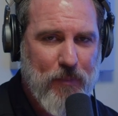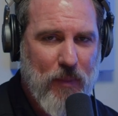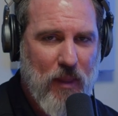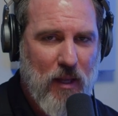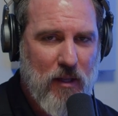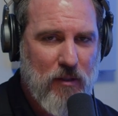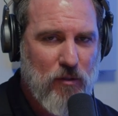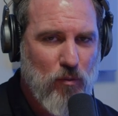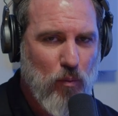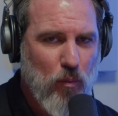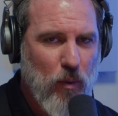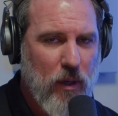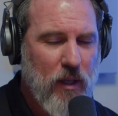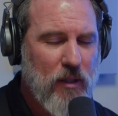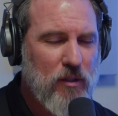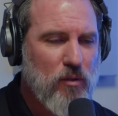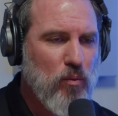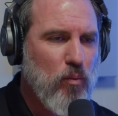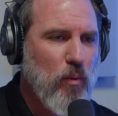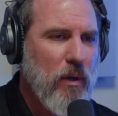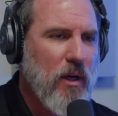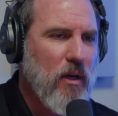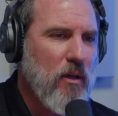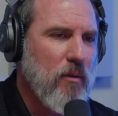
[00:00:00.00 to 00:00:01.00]
It's
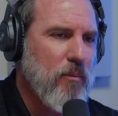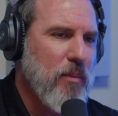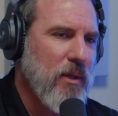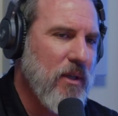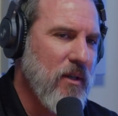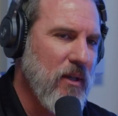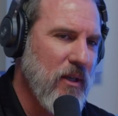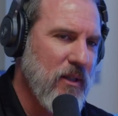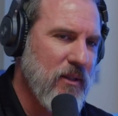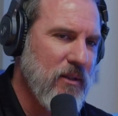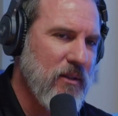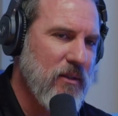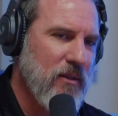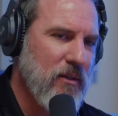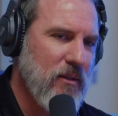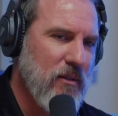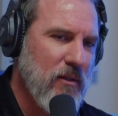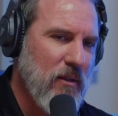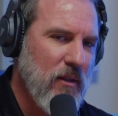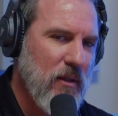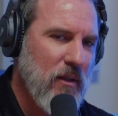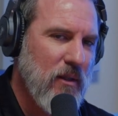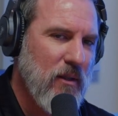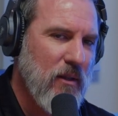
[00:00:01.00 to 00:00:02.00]
weird because
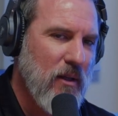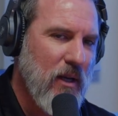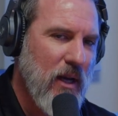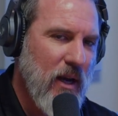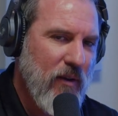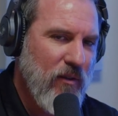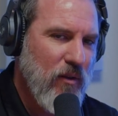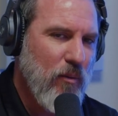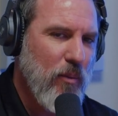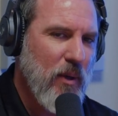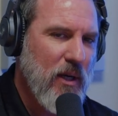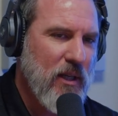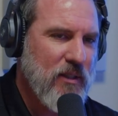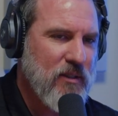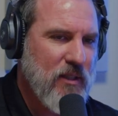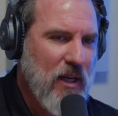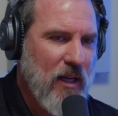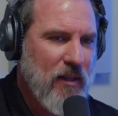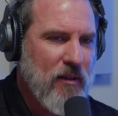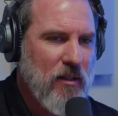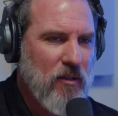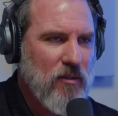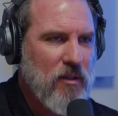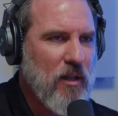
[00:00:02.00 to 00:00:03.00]
everybody's
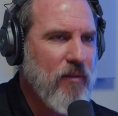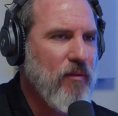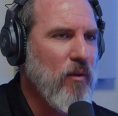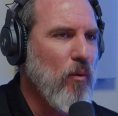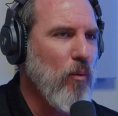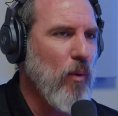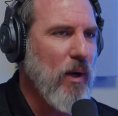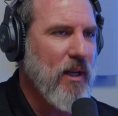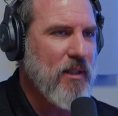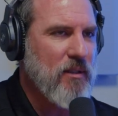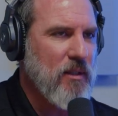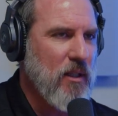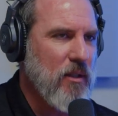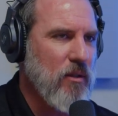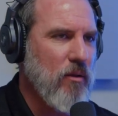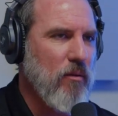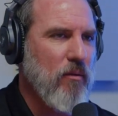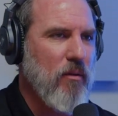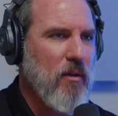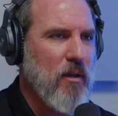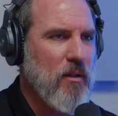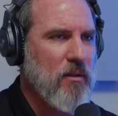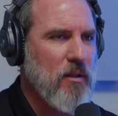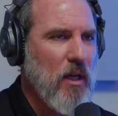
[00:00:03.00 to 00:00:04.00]
got their different ways they do
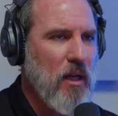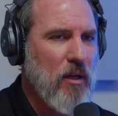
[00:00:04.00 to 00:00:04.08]
things.